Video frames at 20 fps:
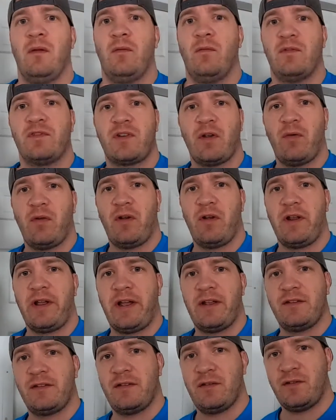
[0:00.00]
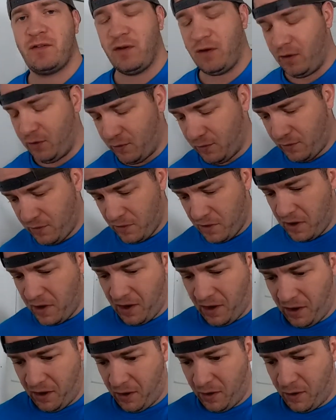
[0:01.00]
What's going on, guys? So,
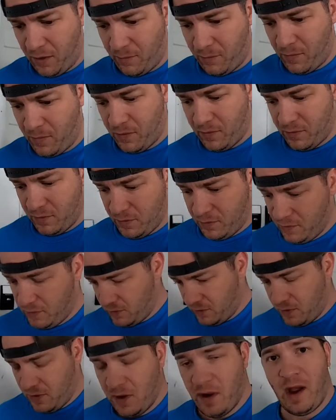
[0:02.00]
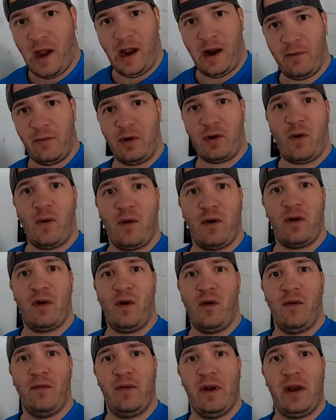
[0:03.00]
I recorded a
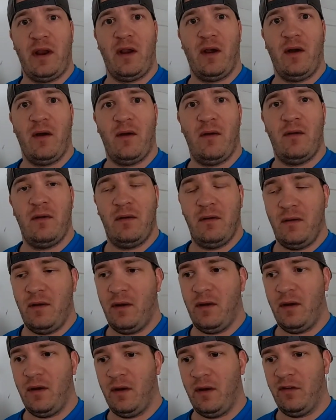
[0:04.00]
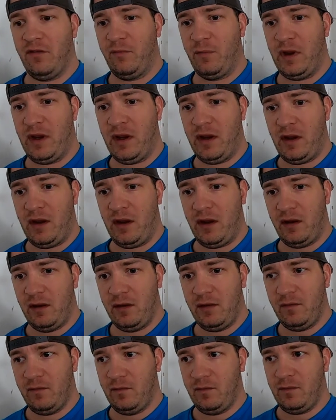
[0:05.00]
whole video of
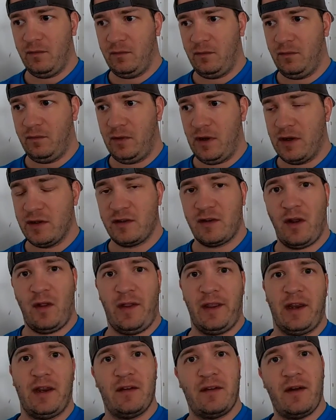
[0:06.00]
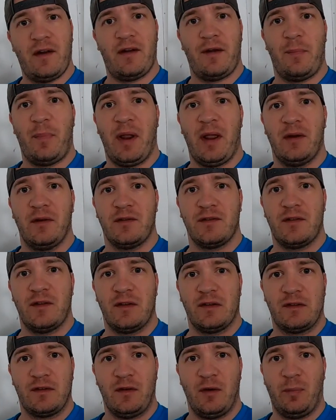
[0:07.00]
me installing interior panels in
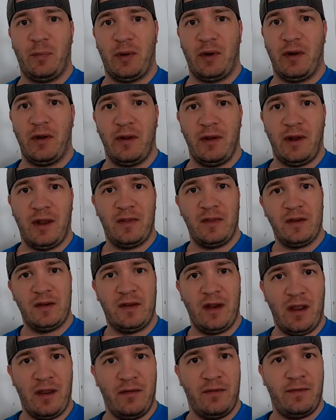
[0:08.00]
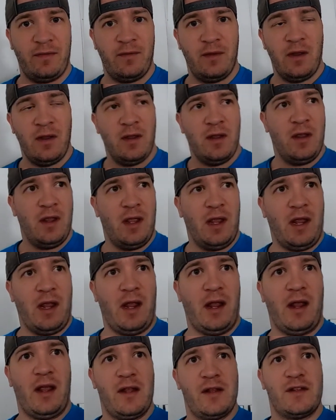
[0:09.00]
the Supra and the diff
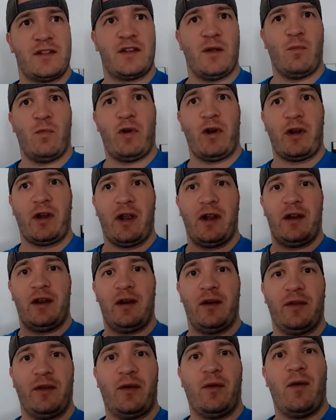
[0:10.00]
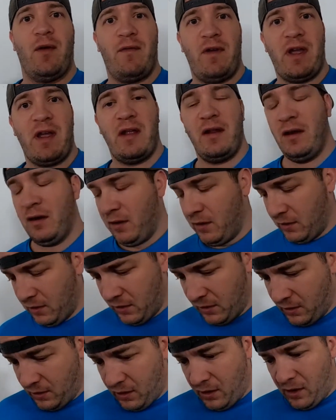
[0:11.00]
and some work I did on the Corvette,
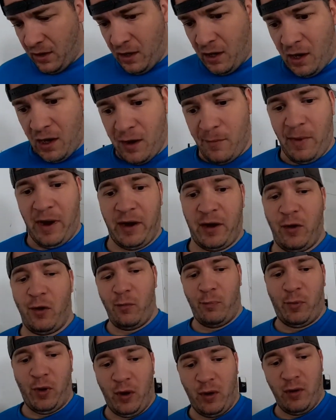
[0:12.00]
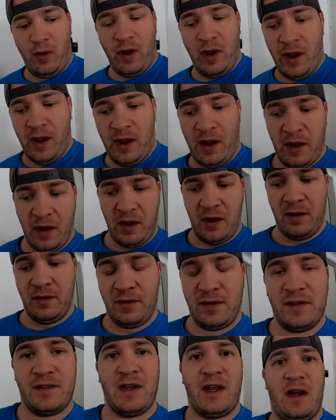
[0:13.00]
and my GoPro
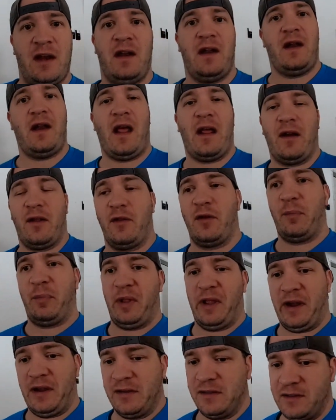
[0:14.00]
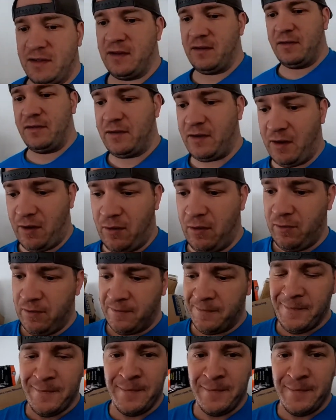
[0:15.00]
decided it had other plans. So,